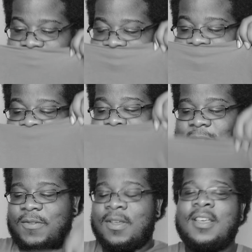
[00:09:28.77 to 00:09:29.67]
okay, let's
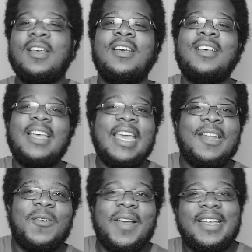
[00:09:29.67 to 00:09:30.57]
do it.
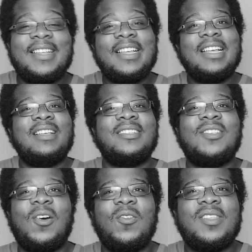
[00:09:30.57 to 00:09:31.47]
Anyway,
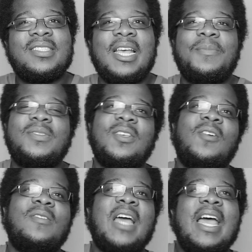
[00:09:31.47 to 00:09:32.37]
so this
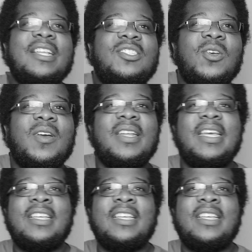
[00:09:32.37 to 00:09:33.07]
episode, I enjoyed it.